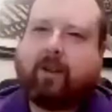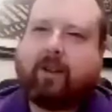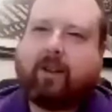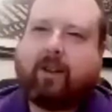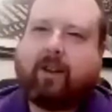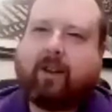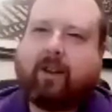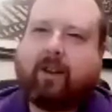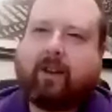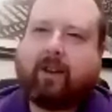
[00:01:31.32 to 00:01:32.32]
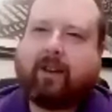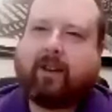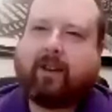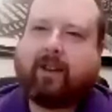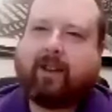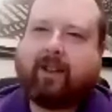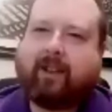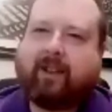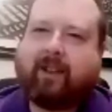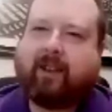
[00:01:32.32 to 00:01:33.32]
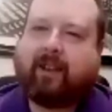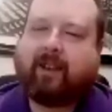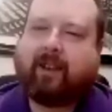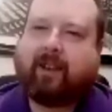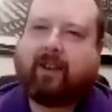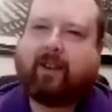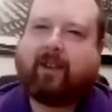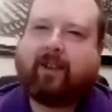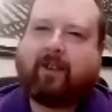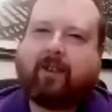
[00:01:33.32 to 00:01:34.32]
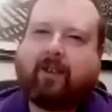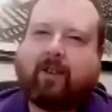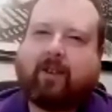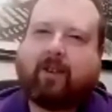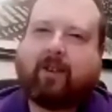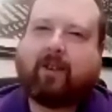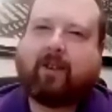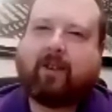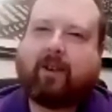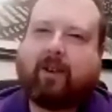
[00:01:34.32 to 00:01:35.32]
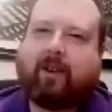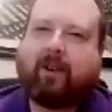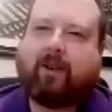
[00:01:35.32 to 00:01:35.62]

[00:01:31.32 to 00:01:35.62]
This person isn't speaking.